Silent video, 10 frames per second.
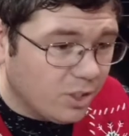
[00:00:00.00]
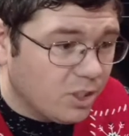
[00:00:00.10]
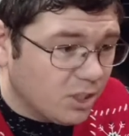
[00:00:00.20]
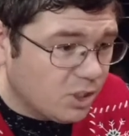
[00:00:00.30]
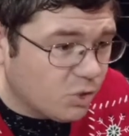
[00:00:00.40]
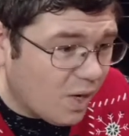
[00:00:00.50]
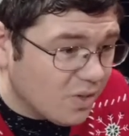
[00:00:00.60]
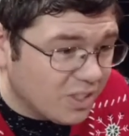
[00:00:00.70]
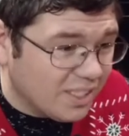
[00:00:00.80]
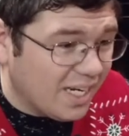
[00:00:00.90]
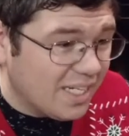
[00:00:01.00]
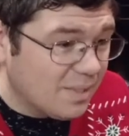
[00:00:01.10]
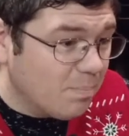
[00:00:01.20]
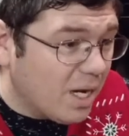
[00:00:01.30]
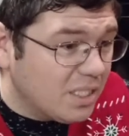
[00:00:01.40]
where you're just scrounging to get
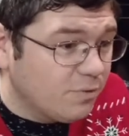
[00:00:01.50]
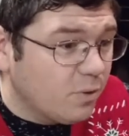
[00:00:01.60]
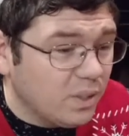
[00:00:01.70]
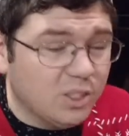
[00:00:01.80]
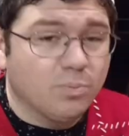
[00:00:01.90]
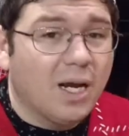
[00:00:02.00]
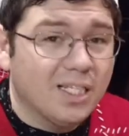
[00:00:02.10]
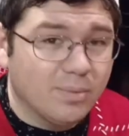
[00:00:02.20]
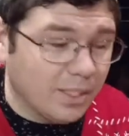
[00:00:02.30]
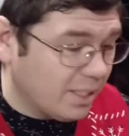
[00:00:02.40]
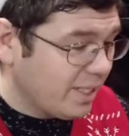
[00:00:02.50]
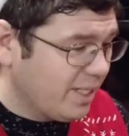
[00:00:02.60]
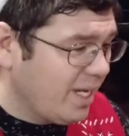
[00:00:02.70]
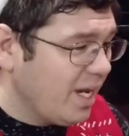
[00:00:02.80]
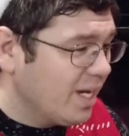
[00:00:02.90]
as much food as you possibly
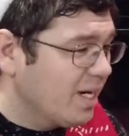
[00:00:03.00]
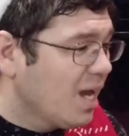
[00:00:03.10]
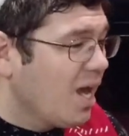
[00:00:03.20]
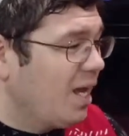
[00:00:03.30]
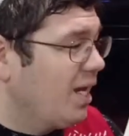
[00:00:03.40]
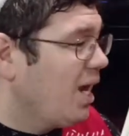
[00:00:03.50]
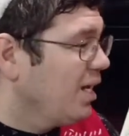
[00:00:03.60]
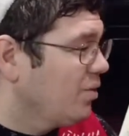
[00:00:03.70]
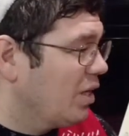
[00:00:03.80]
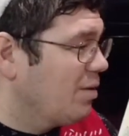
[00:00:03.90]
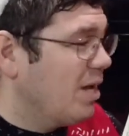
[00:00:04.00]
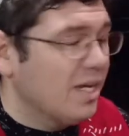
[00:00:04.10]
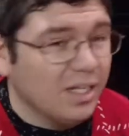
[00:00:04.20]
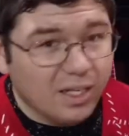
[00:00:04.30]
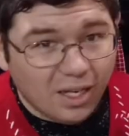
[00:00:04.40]
can, I highly
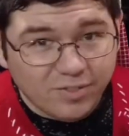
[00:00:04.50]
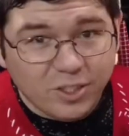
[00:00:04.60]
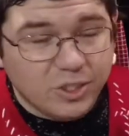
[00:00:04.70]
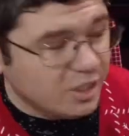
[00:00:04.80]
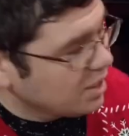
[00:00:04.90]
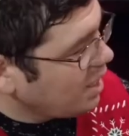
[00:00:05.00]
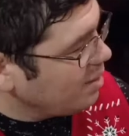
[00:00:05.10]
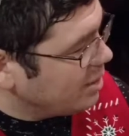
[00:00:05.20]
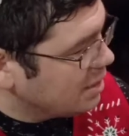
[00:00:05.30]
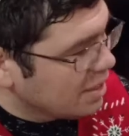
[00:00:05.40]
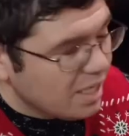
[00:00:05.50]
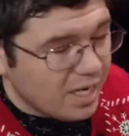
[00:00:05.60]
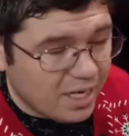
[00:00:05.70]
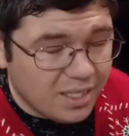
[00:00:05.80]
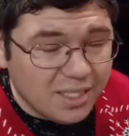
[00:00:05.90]
recommend Evolution Climate.
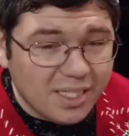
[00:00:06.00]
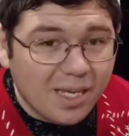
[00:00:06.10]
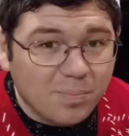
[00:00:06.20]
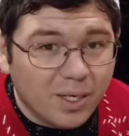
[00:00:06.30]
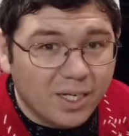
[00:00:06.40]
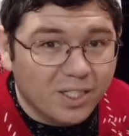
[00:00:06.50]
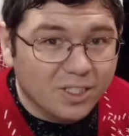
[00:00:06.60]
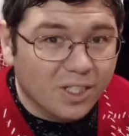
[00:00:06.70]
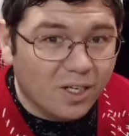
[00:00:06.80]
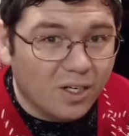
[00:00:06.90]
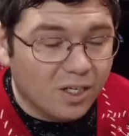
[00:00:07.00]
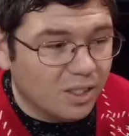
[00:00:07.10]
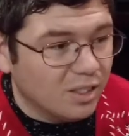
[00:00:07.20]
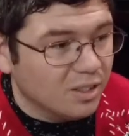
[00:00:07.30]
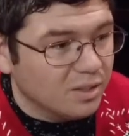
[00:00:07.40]
In this game, players
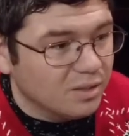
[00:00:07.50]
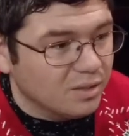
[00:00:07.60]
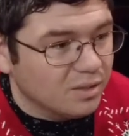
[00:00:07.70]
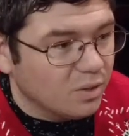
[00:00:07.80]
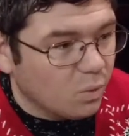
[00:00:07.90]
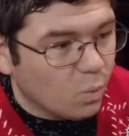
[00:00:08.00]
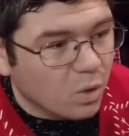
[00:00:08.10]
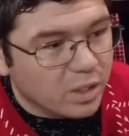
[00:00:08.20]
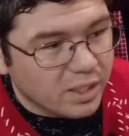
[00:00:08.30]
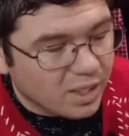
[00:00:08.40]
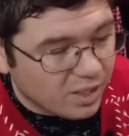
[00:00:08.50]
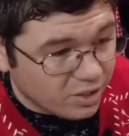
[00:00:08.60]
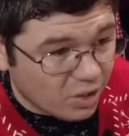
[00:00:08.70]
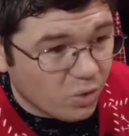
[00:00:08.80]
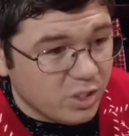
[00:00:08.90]
are working
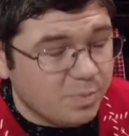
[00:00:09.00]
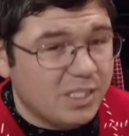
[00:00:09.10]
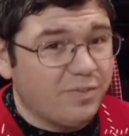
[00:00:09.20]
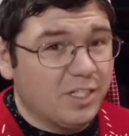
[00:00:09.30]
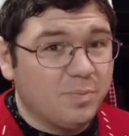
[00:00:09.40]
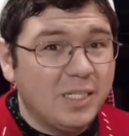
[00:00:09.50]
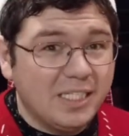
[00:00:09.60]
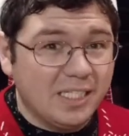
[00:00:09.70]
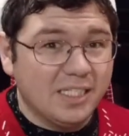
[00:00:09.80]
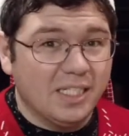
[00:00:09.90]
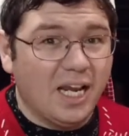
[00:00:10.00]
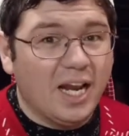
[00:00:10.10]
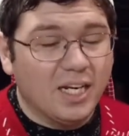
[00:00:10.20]
on their own specific species and